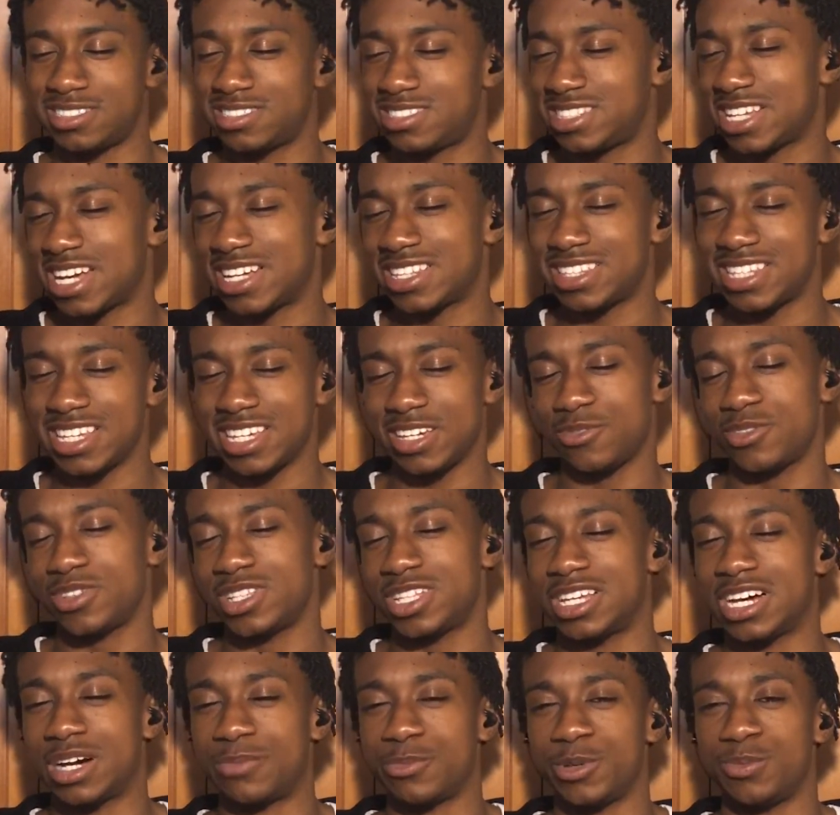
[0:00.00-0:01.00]
That thing really
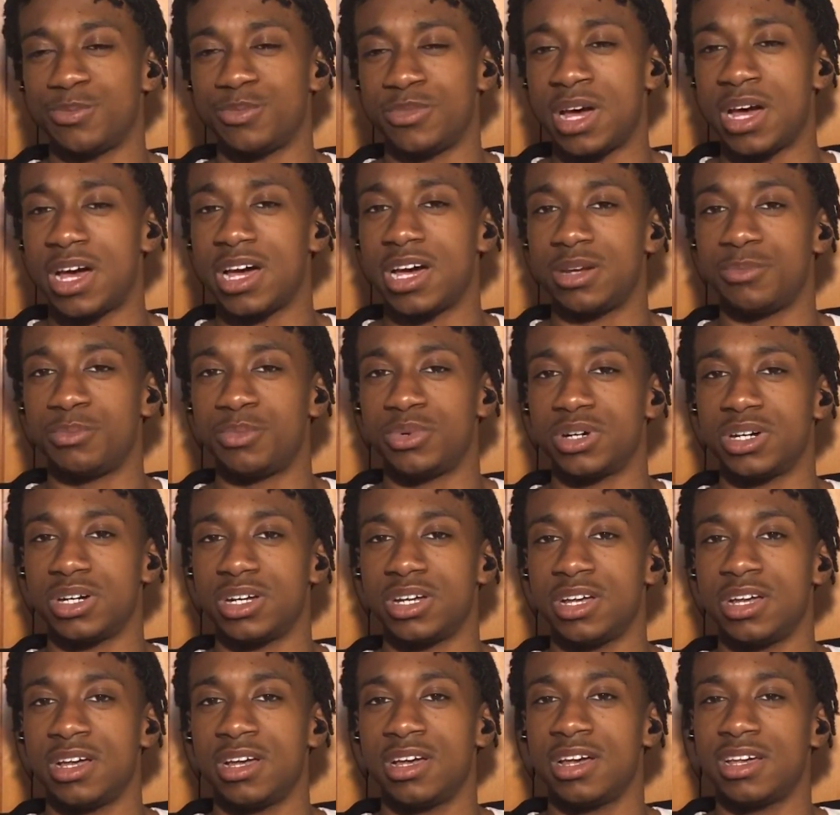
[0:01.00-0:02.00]
got me mad, but
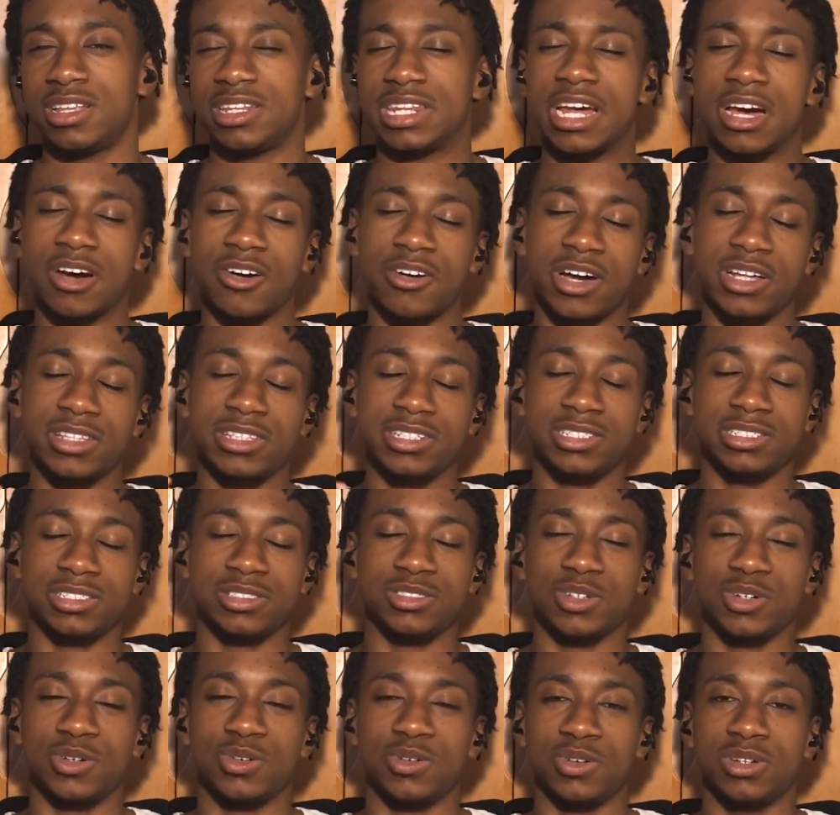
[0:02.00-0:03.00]
now I at least
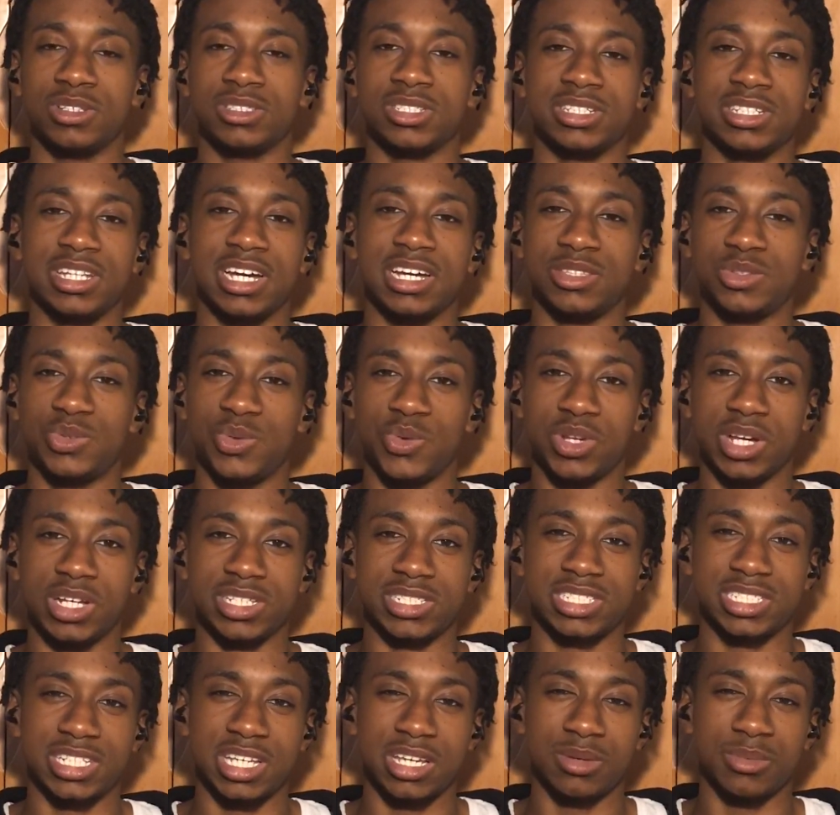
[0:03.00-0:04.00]
know to not do that
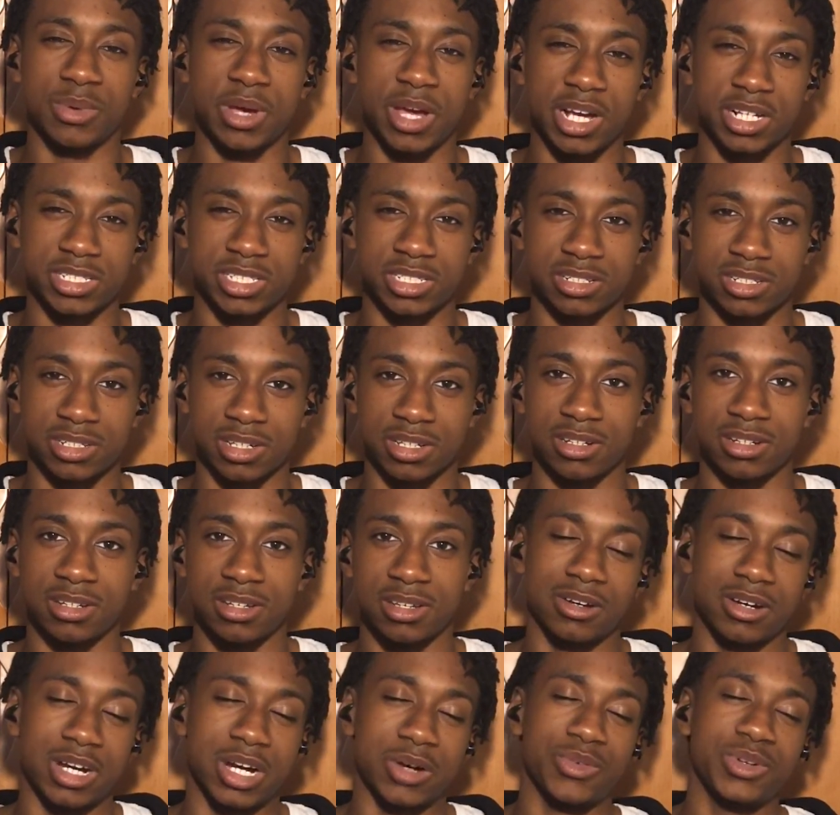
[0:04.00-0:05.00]
same action again.
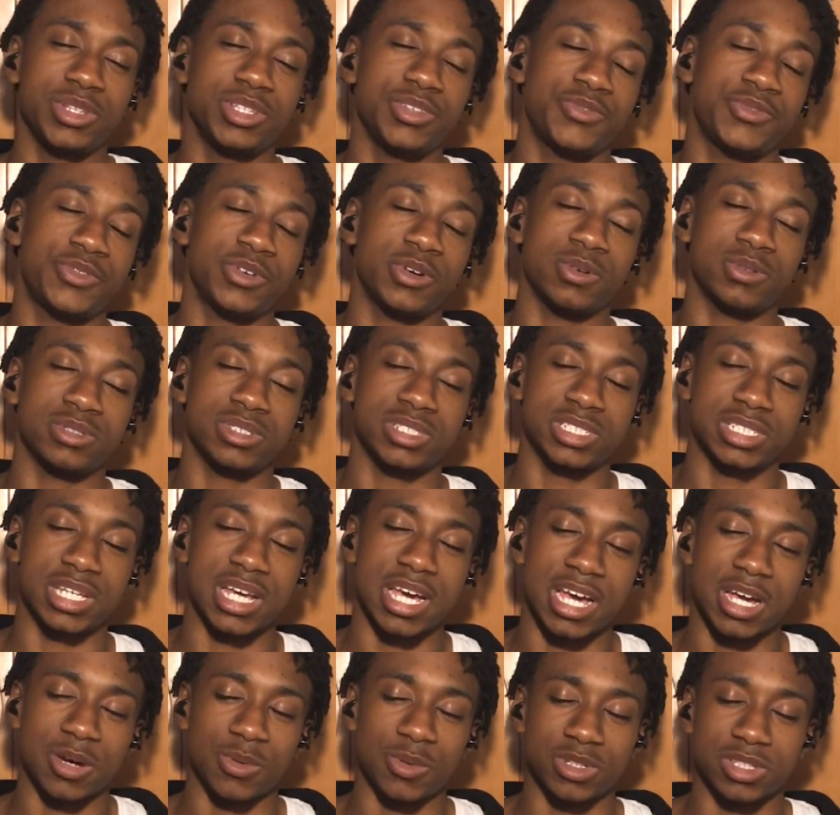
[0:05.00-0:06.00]
I really felt
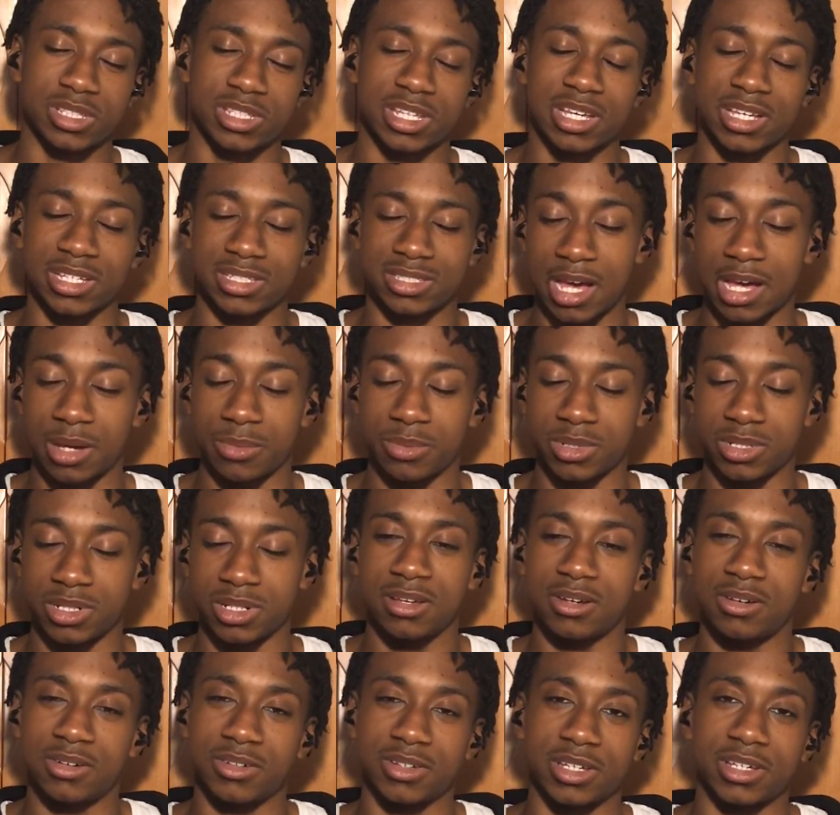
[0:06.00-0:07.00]
sad when that happened.
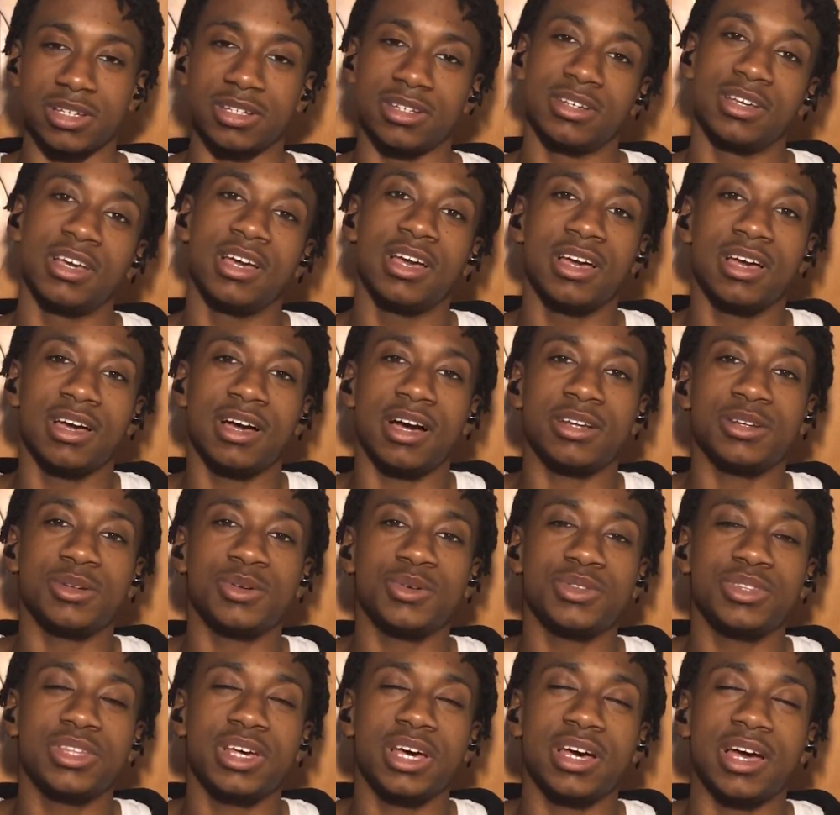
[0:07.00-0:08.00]
Okay, I know
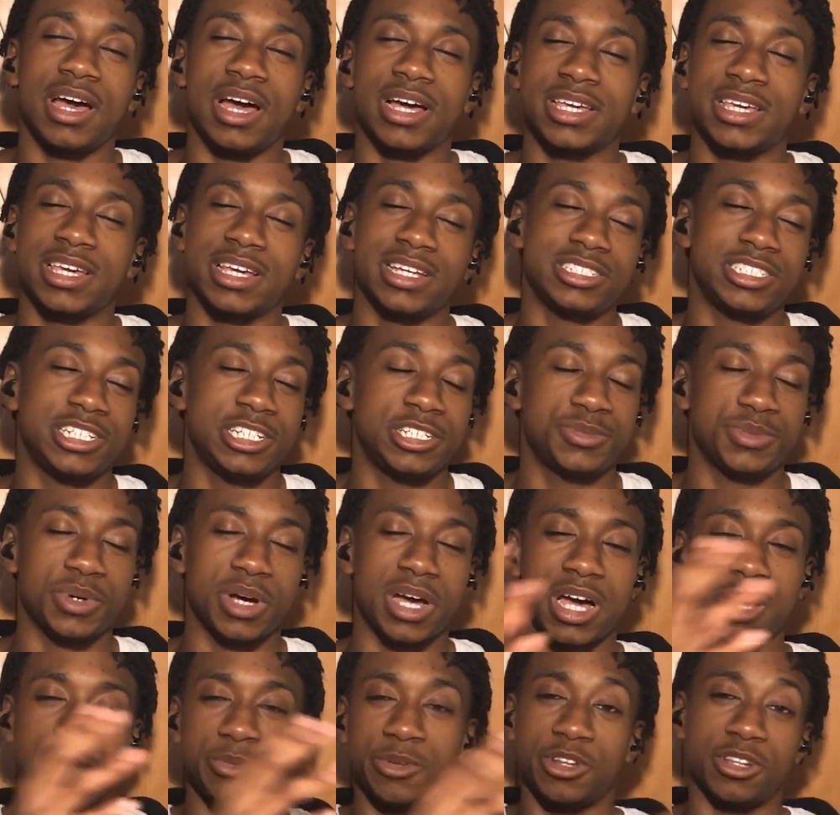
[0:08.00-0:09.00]
that I can't change what
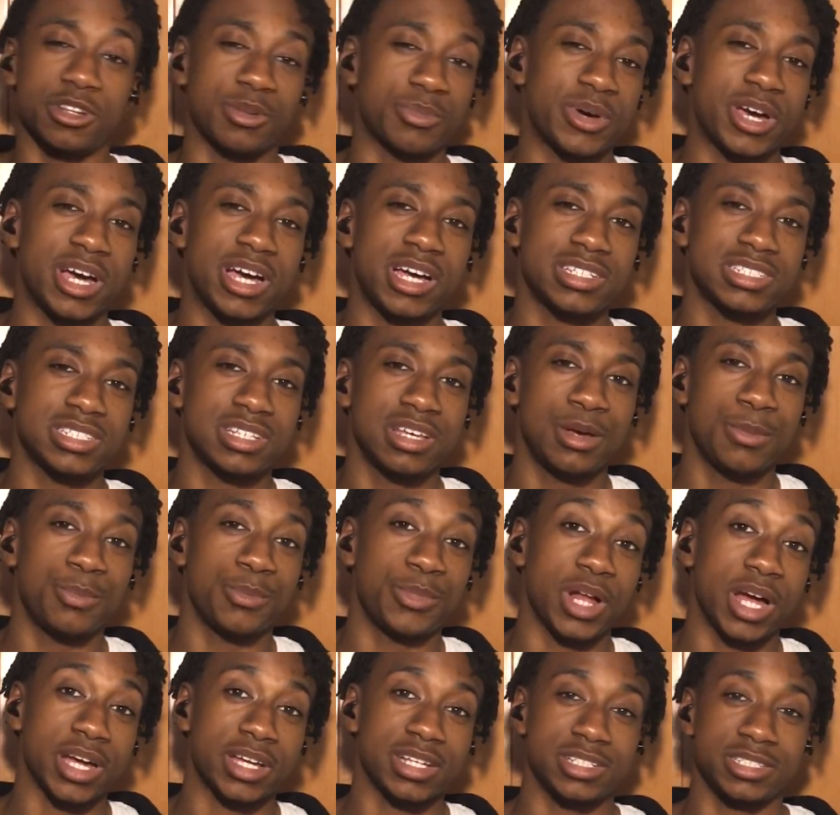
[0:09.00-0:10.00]
happened in the past,
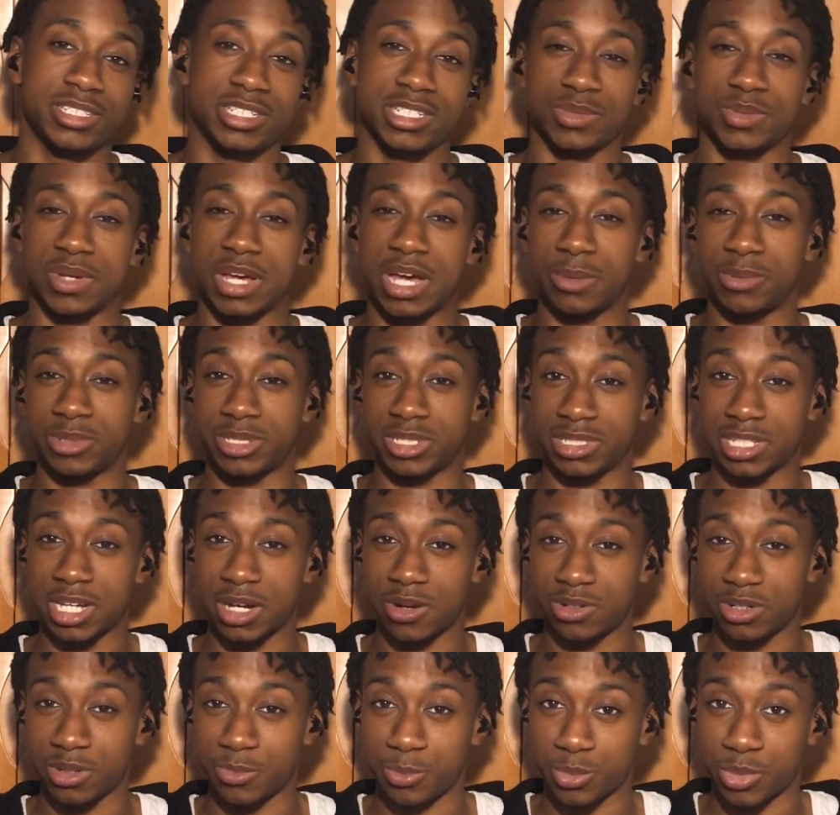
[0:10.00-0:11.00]
but I can change what happens now
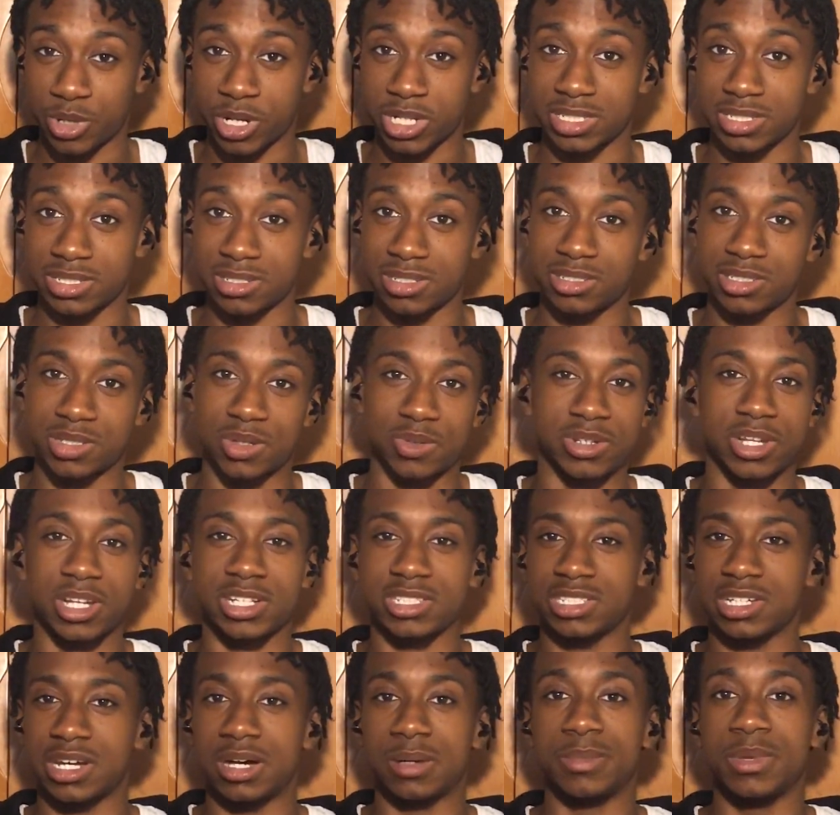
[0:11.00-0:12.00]
in the present. So next
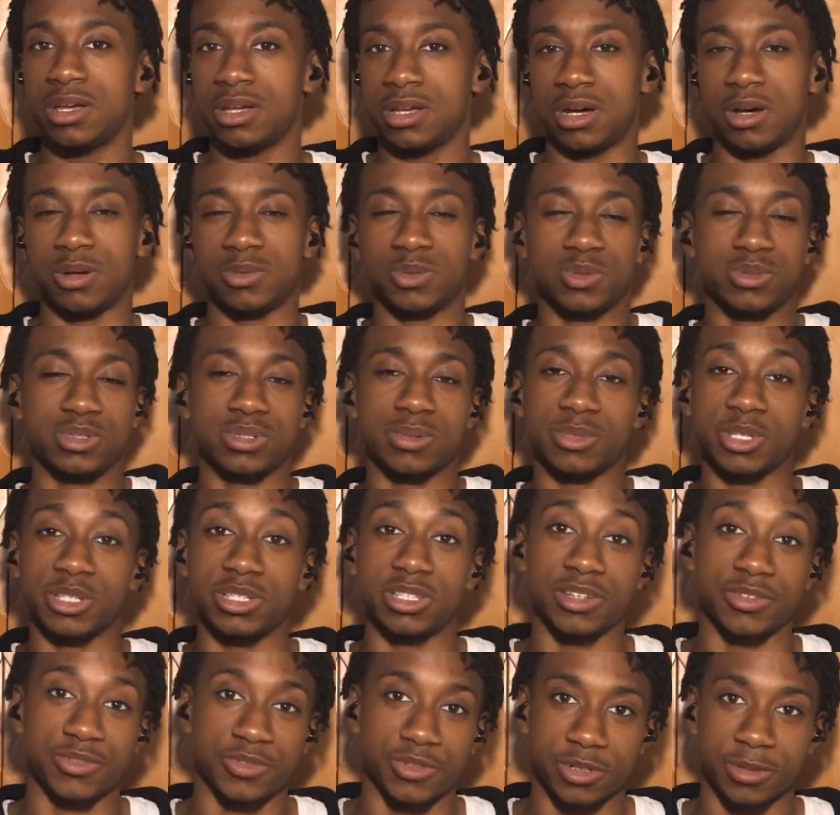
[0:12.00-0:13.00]
time, I'll do something
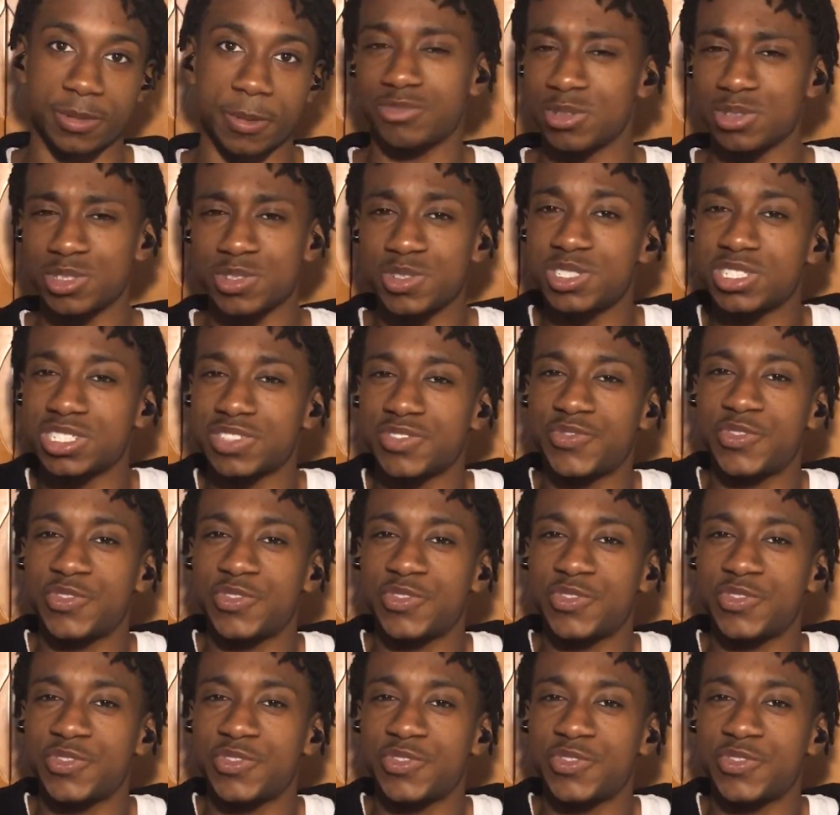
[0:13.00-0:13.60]
different. Don't you just